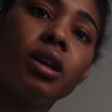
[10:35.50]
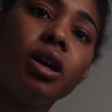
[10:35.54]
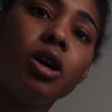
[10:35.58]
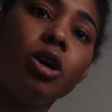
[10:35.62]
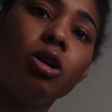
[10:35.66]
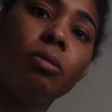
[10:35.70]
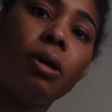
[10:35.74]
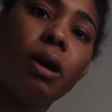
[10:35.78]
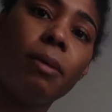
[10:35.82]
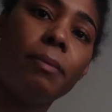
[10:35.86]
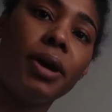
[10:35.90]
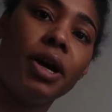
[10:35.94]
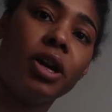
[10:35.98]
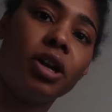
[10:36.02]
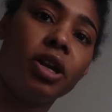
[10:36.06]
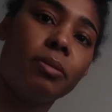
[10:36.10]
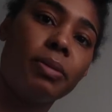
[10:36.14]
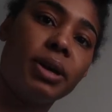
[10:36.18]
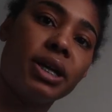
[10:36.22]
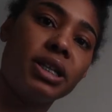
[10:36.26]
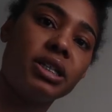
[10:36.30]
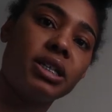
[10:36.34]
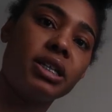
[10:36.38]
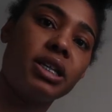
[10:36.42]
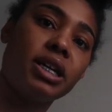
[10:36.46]
Oh, my battery's
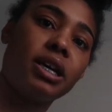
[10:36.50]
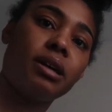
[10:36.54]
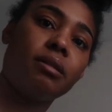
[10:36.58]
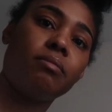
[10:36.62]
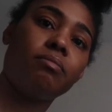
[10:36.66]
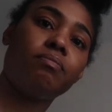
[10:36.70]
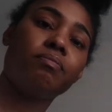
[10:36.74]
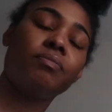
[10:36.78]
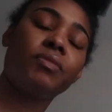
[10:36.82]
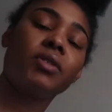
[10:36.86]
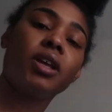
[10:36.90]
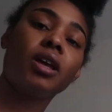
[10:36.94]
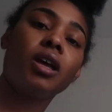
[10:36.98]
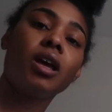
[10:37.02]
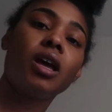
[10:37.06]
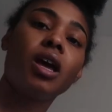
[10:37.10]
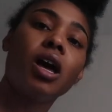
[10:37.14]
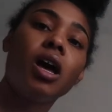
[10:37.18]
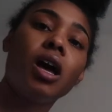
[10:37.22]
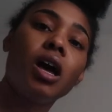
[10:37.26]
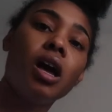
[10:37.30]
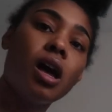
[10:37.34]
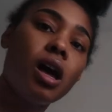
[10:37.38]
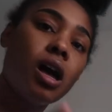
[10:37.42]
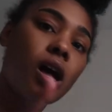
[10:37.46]
about to die.
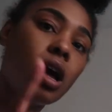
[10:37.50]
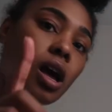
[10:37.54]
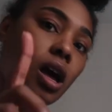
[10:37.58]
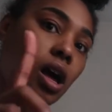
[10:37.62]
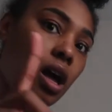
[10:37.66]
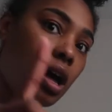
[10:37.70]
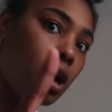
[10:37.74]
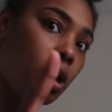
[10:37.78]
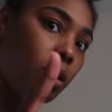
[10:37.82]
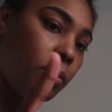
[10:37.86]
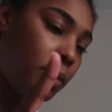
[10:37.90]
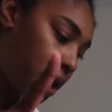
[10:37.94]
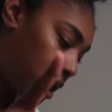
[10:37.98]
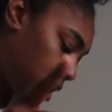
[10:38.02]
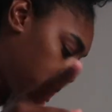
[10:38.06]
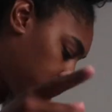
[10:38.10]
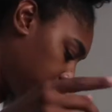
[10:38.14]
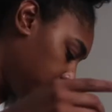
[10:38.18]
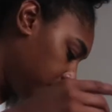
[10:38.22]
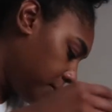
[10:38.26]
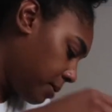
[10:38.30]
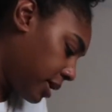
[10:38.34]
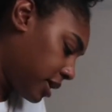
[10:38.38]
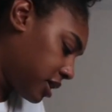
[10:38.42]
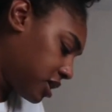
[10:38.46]
Oh my god, let
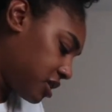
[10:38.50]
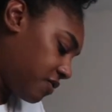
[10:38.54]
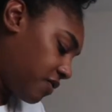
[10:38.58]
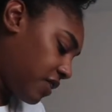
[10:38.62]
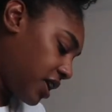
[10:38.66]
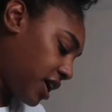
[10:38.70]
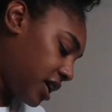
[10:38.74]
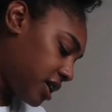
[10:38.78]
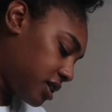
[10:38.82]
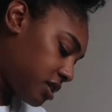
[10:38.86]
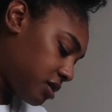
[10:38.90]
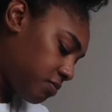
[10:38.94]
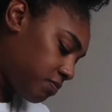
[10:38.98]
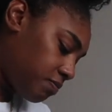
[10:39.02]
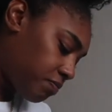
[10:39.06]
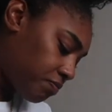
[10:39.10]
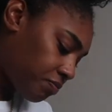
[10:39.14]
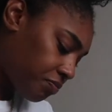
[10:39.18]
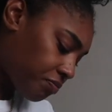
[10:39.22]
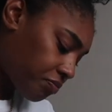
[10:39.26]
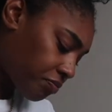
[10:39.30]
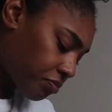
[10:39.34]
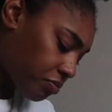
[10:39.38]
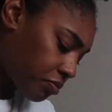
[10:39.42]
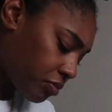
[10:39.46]
me make this
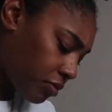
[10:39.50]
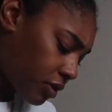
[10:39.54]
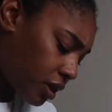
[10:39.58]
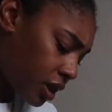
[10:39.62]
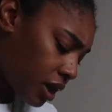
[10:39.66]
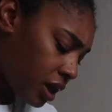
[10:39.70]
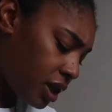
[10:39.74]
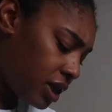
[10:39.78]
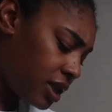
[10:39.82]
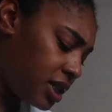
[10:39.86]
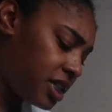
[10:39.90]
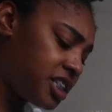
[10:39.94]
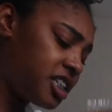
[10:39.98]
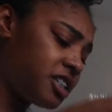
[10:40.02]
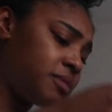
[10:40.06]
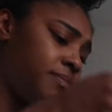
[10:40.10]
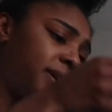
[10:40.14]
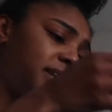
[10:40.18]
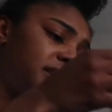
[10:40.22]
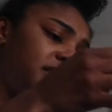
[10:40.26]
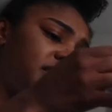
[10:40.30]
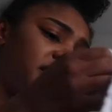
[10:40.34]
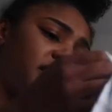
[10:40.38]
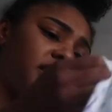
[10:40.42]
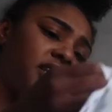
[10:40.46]
fast. This is
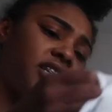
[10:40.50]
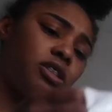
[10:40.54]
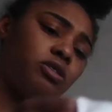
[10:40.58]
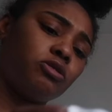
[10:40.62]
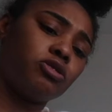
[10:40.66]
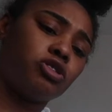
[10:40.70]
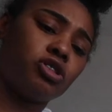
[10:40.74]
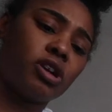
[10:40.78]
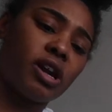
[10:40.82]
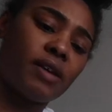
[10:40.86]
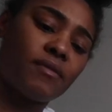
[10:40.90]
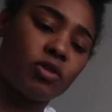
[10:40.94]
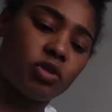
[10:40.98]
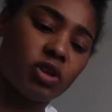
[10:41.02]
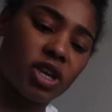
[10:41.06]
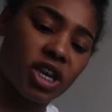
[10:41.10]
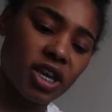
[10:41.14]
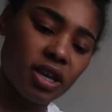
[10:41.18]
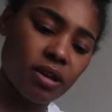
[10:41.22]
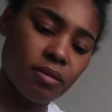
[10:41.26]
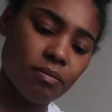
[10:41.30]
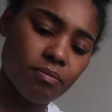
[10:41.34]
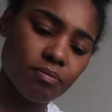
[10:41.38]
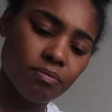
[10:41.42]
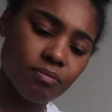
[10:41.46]
basically a little travel
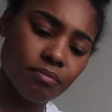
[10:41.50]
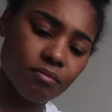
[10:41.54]
kit.